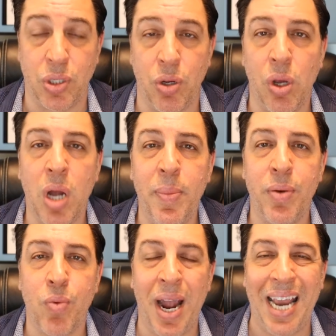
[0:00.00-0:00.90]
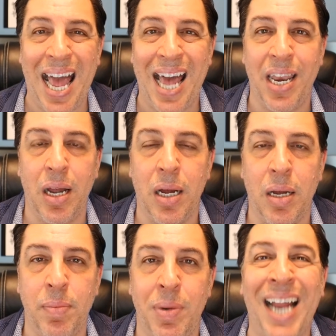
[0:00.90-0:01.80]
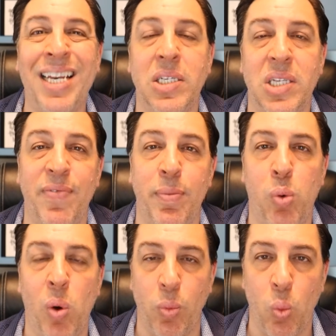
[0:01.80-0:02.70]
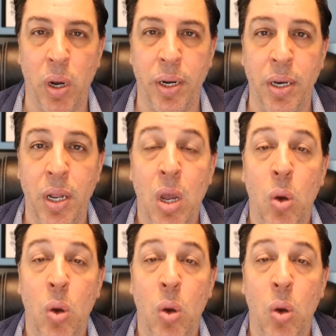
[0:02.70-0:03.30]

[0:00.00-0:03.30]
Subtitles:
So you come in right at 97.1,